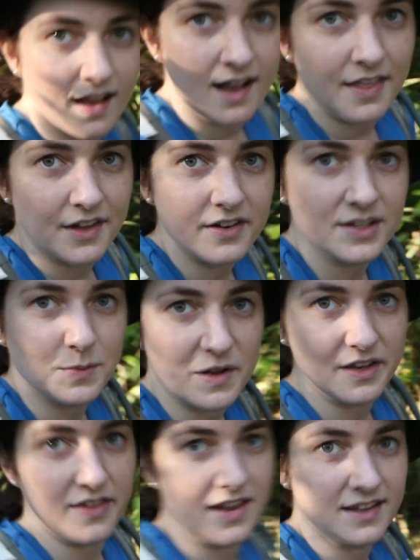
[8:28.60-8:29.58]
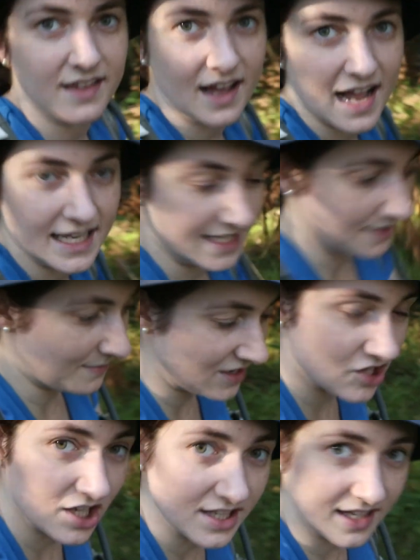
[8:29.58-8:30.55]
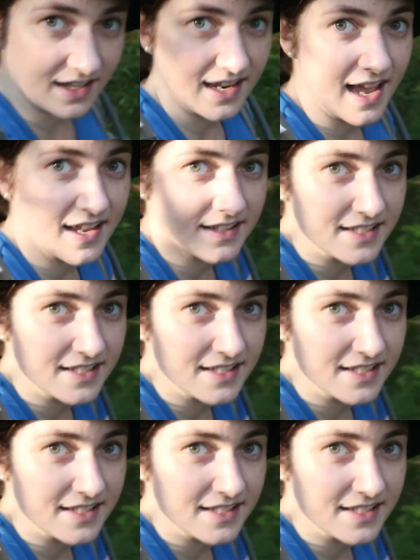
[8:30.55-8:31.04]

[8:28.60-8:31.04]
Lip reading: There is one thing that I didn't mention yet,